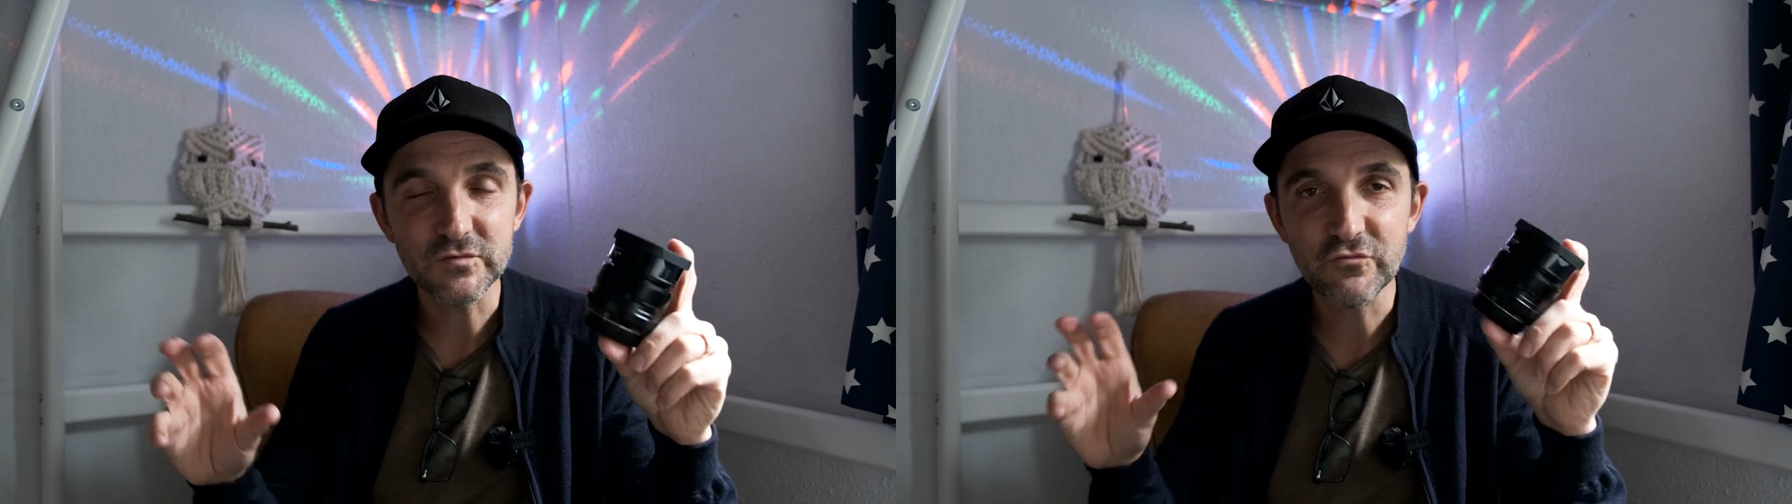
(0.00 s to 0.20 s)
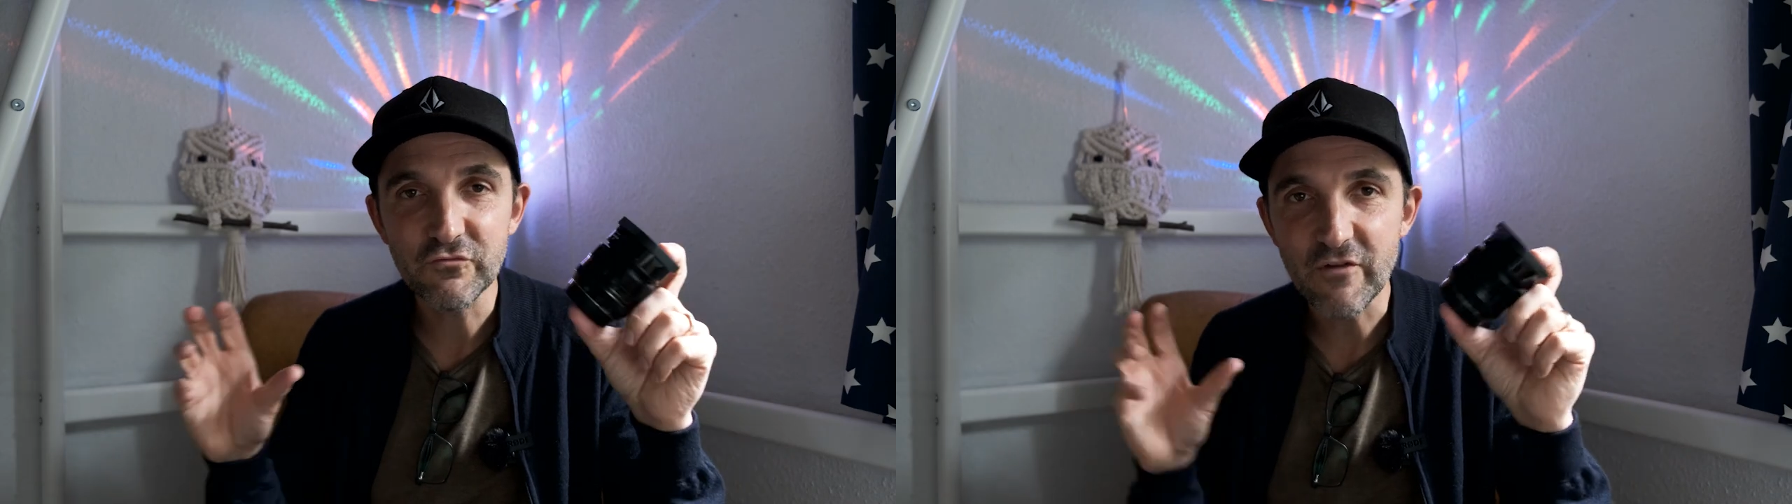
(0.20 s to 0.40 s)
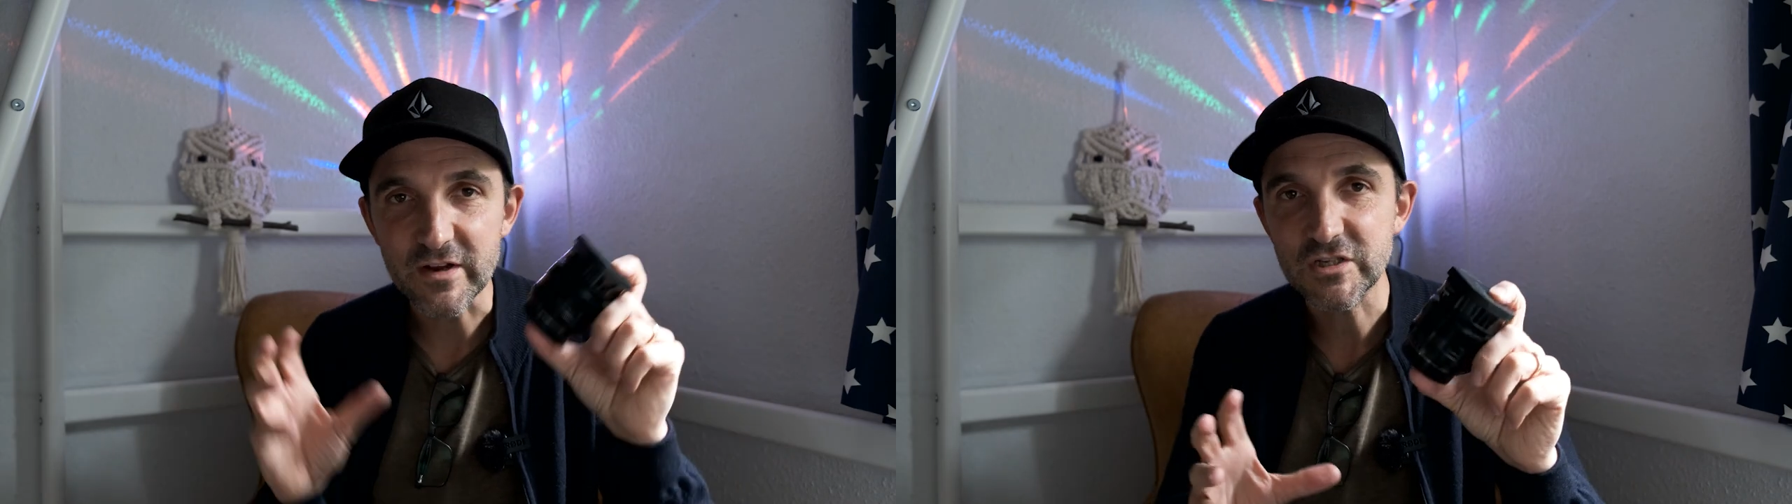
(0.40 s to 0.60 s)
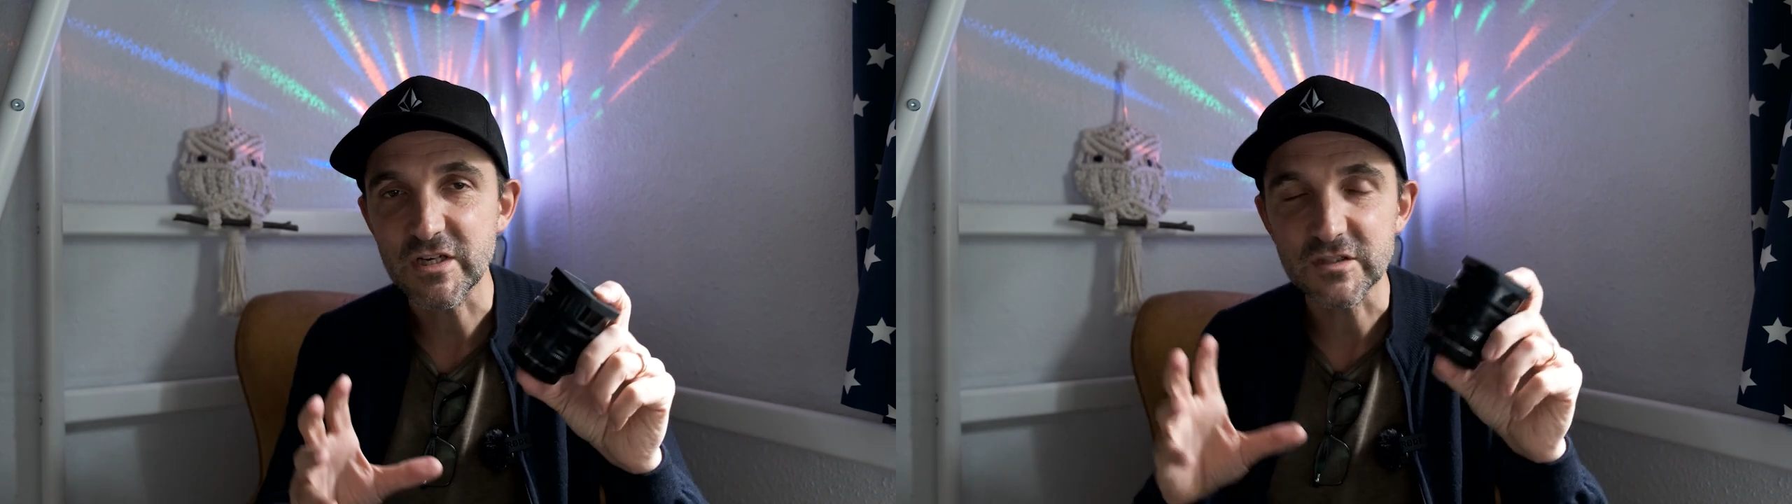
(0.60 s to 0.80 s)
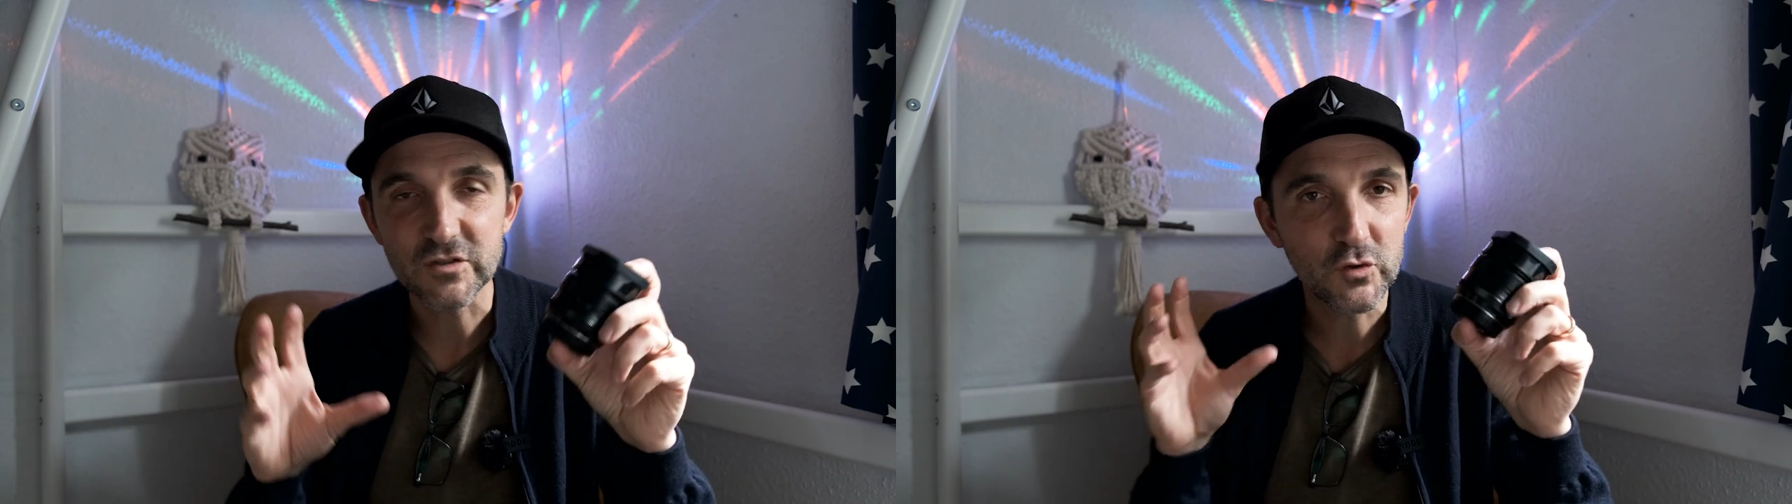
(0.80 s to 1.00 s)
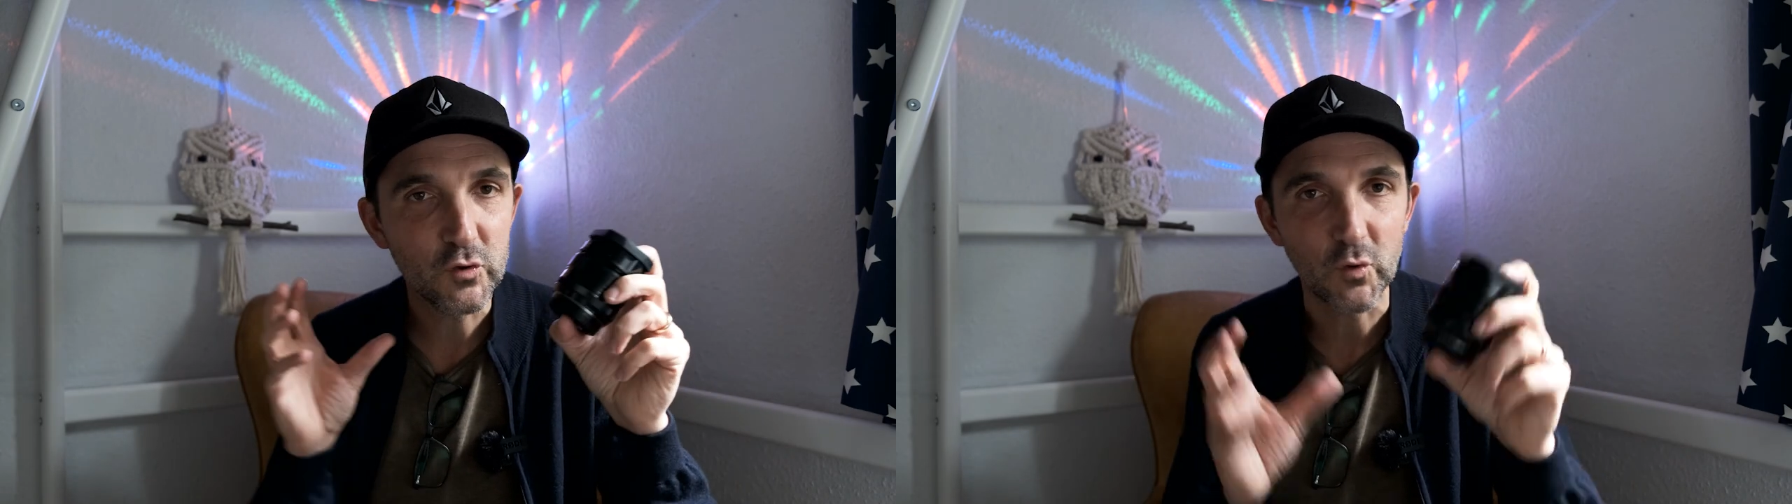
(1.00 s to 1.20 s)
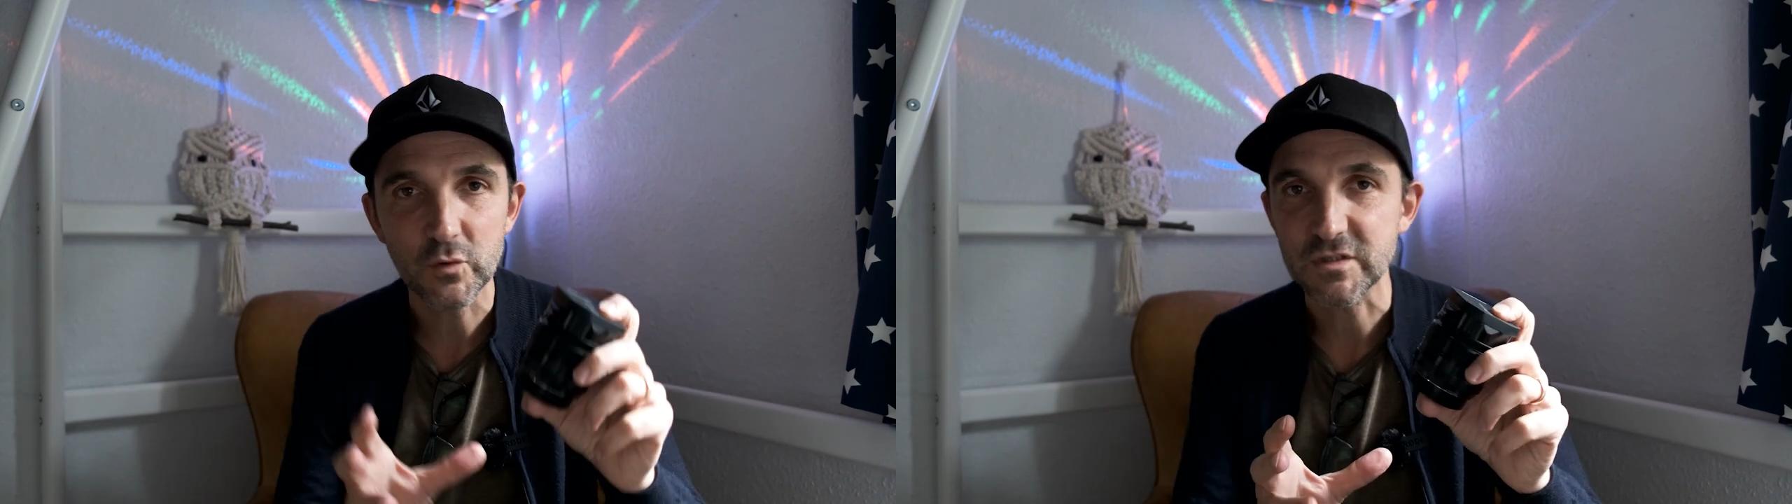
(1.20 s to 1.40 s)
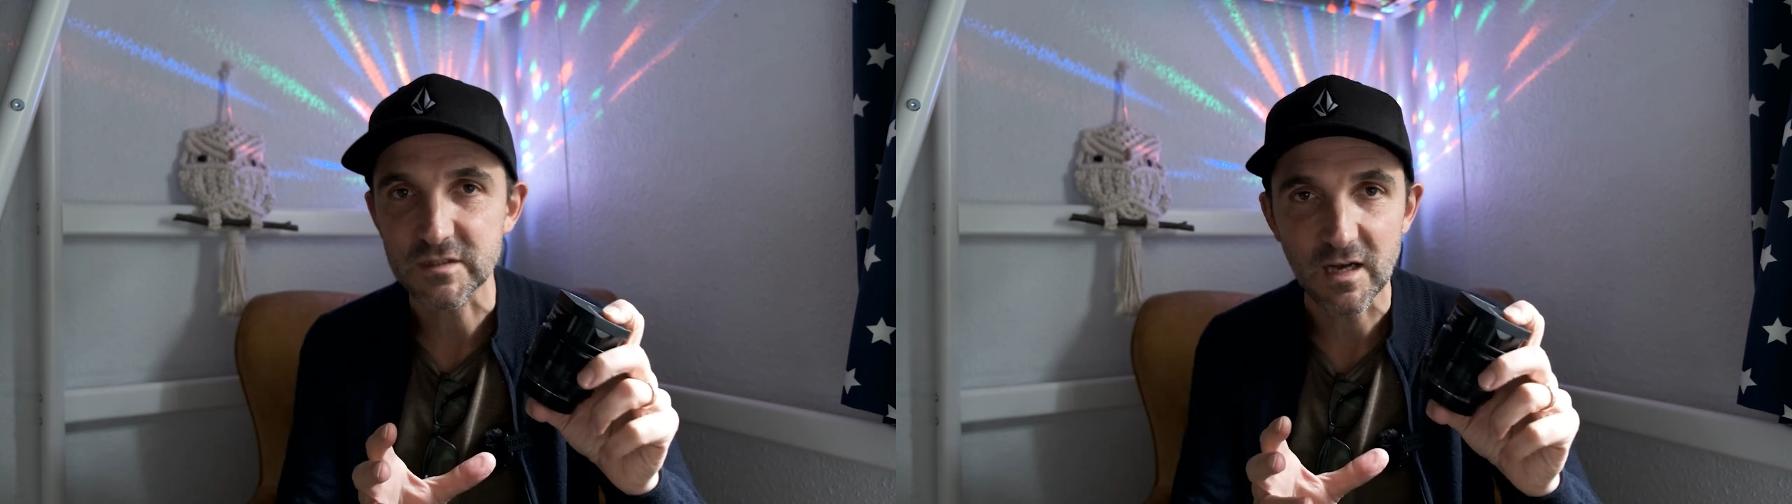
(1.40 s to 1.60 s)
richest,
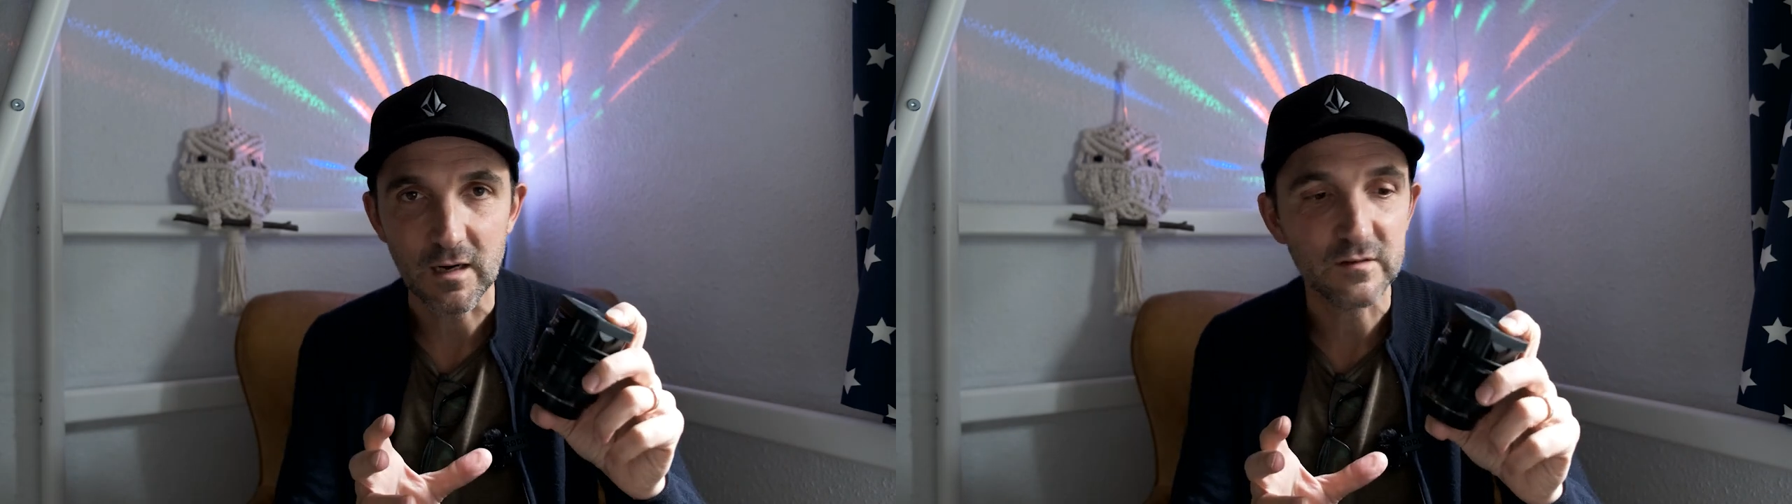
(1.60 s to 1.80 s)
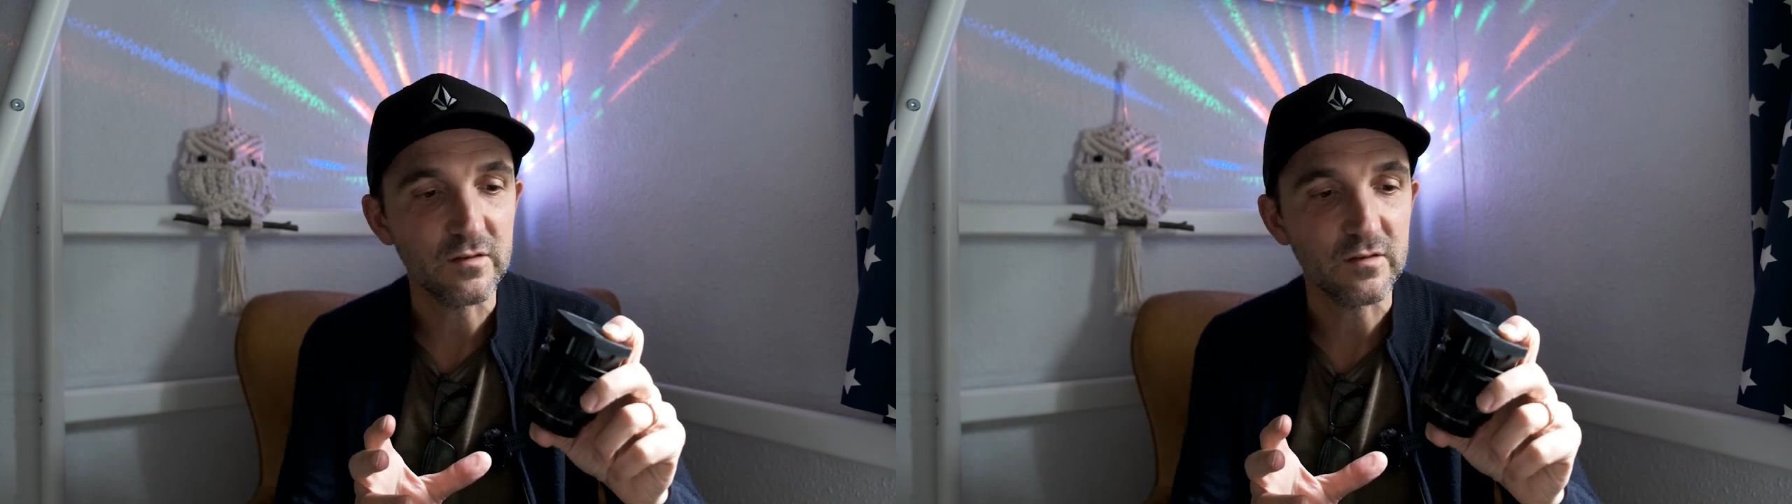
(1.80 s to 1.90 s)
gorgeous color